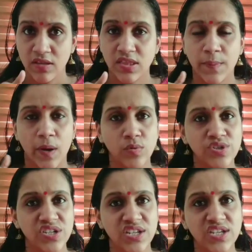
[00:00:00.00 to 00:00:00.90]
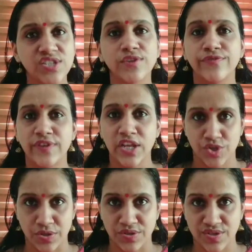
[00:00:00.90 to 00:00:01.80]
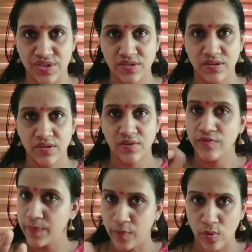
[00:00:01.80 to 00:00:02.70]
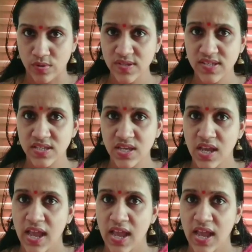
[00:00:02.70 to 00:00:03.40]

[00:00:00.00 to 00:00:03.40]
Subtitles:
the boundaries of nations were porous.